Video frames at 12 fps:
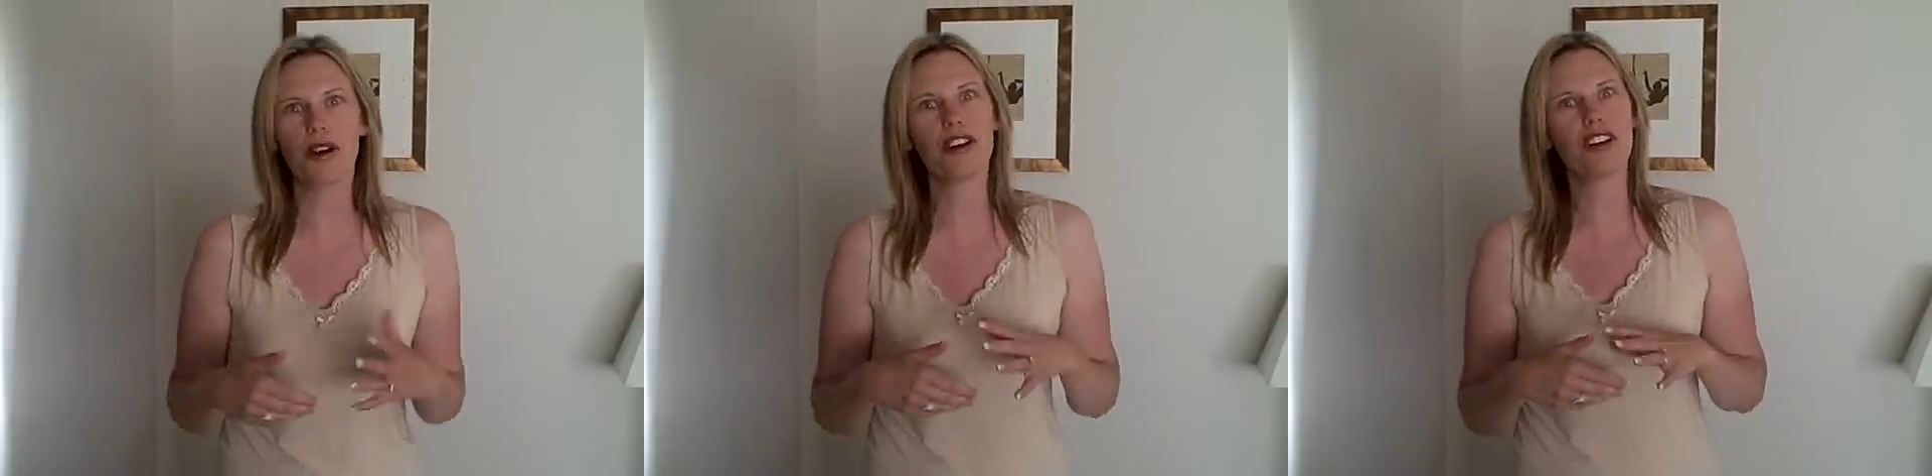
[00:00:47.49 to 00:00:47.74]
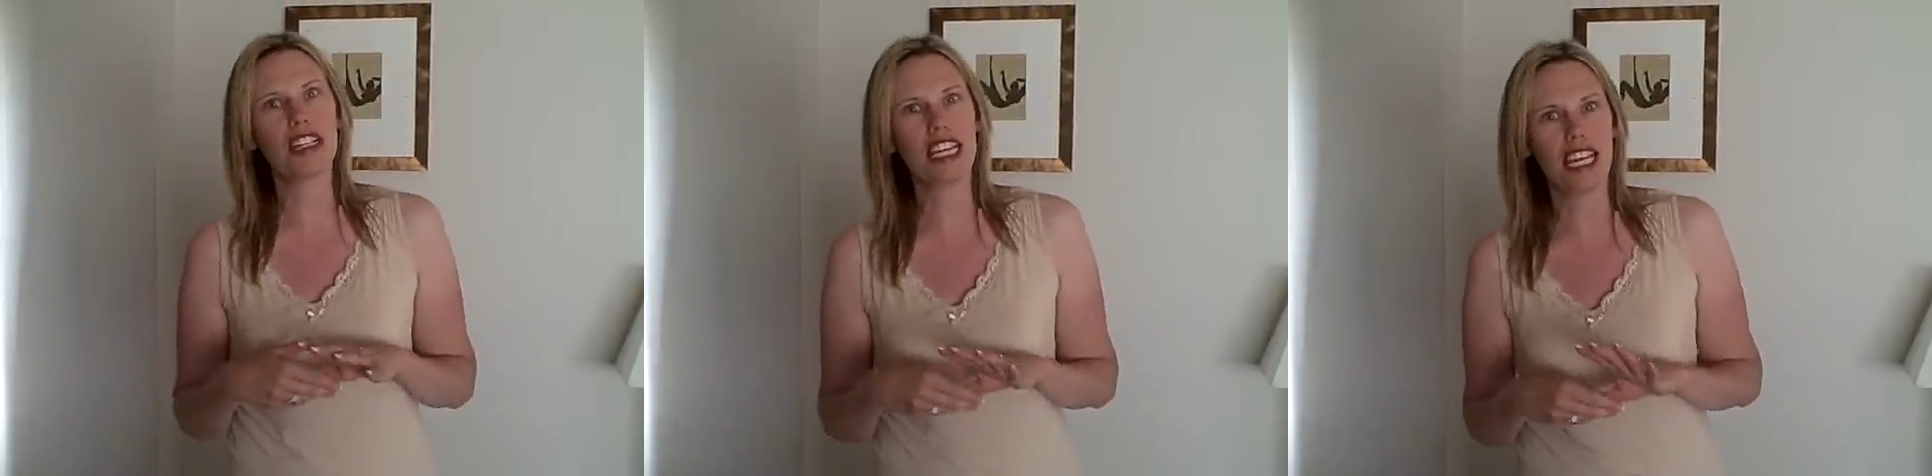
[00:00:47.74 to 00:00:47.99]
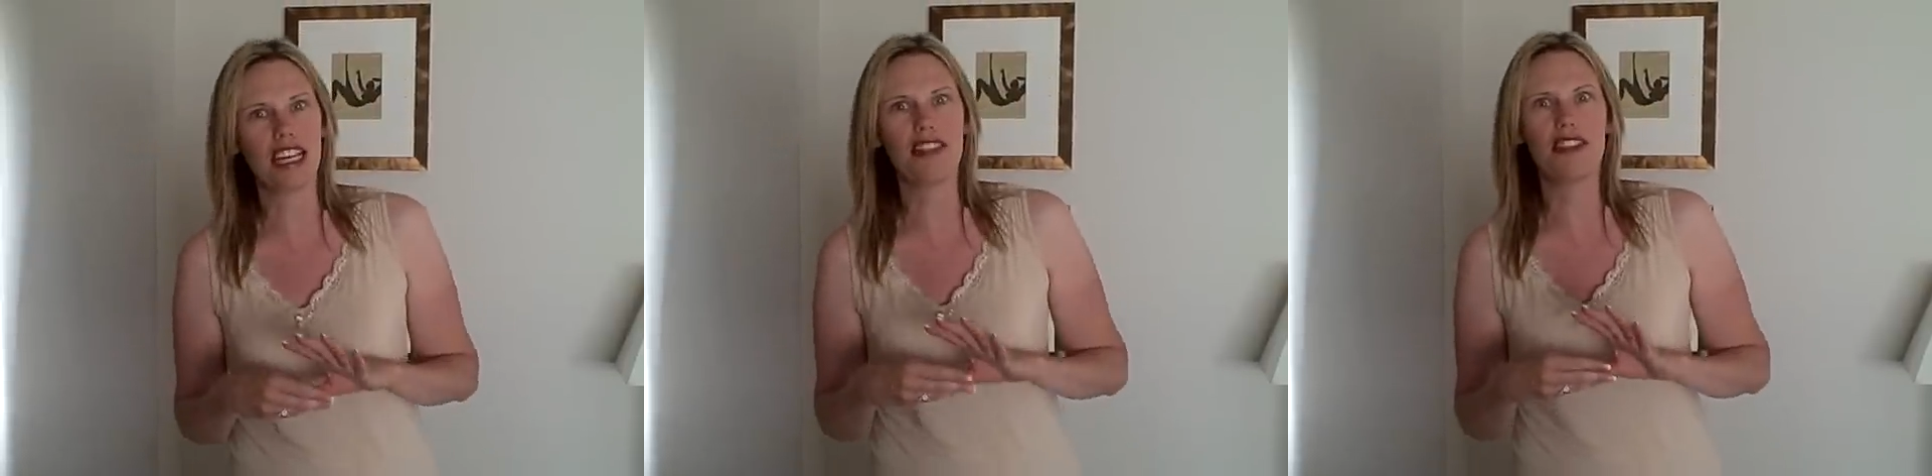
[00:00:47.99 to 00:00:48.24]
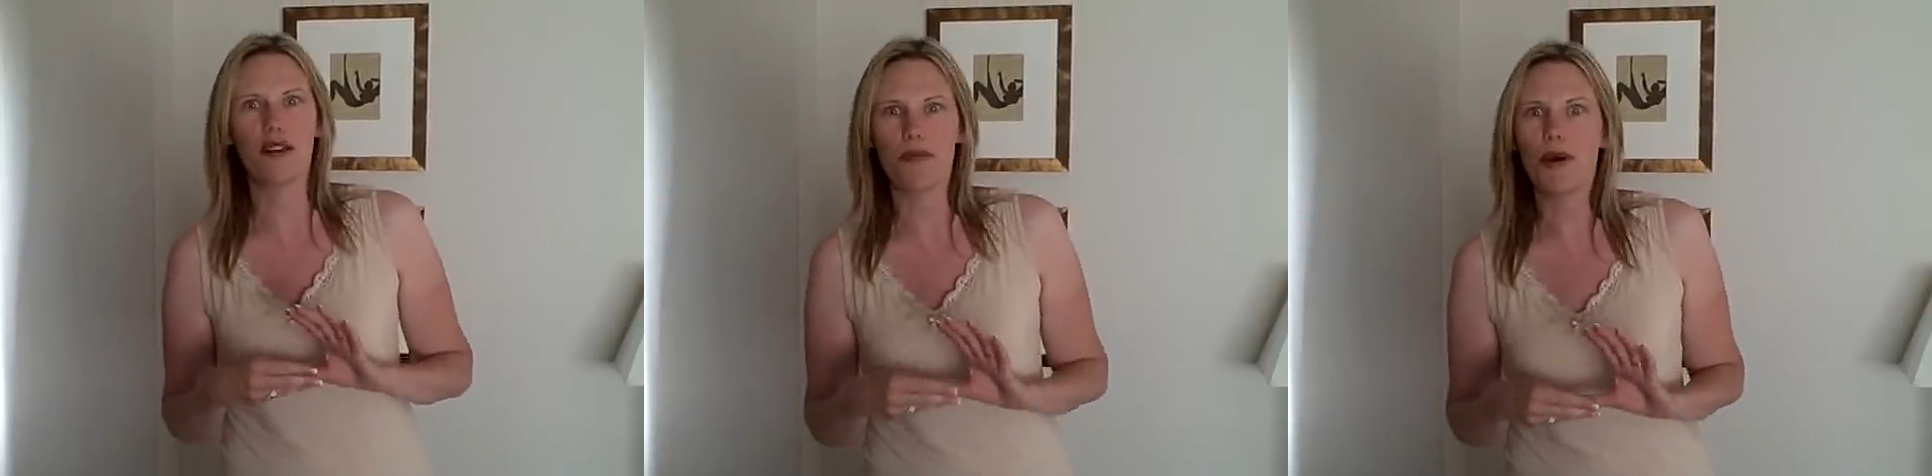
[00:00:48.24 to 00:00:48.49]
early
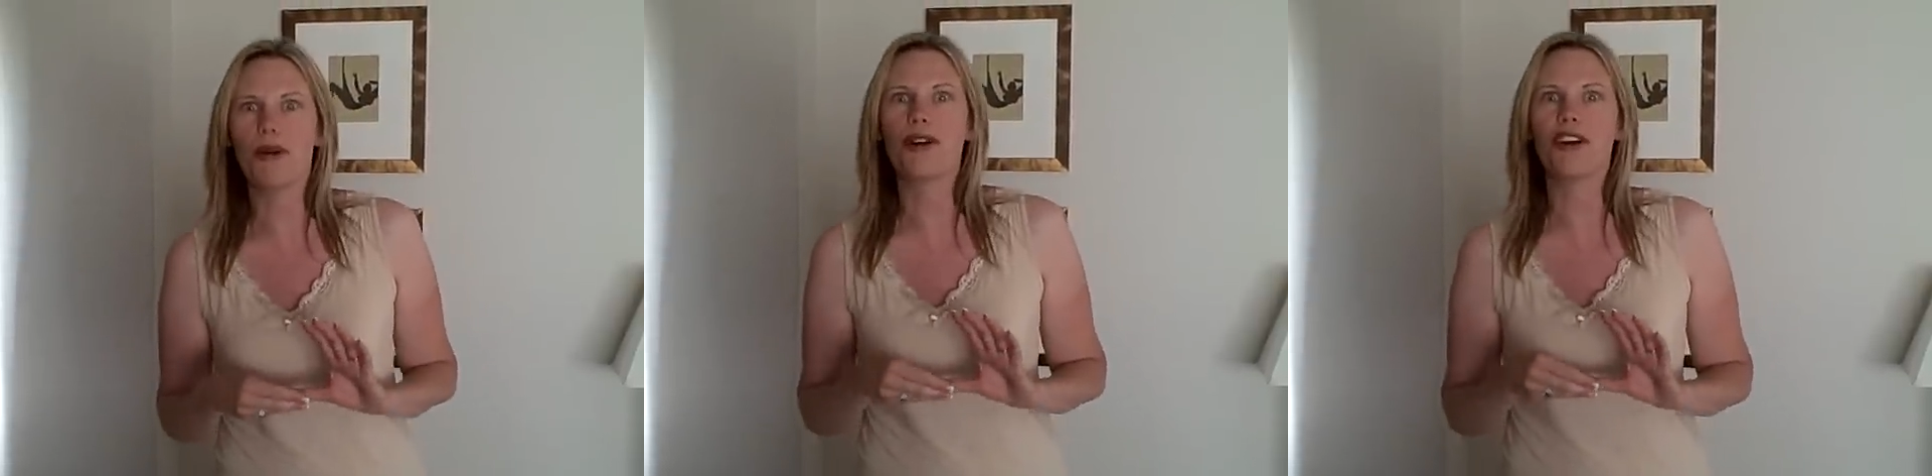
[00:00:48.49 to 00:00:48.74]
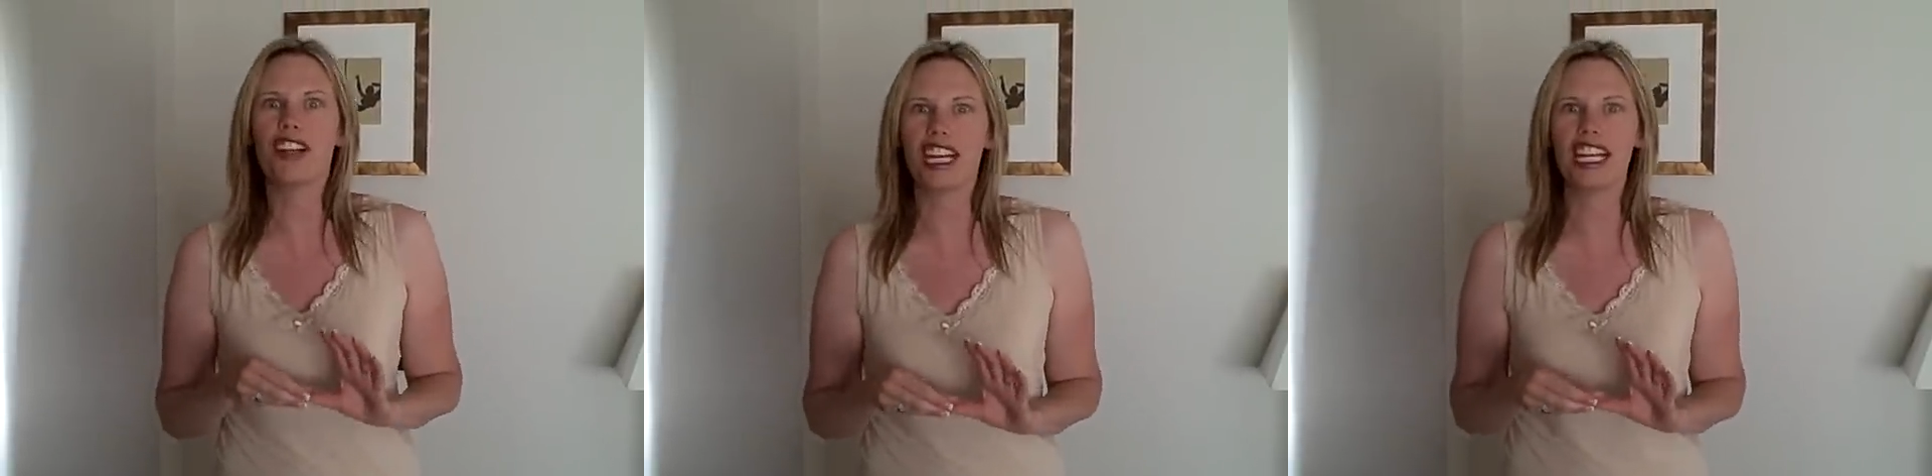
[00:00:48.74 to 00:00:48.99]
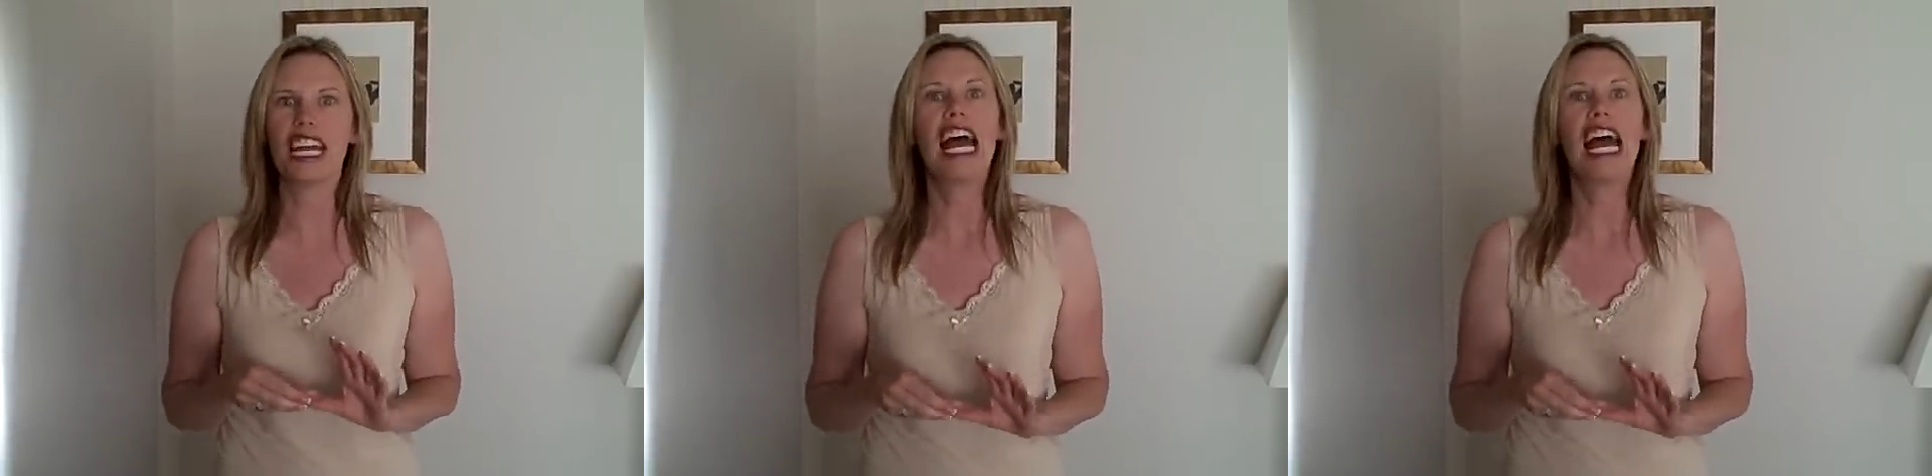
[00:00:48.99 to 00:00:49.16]
in the morning.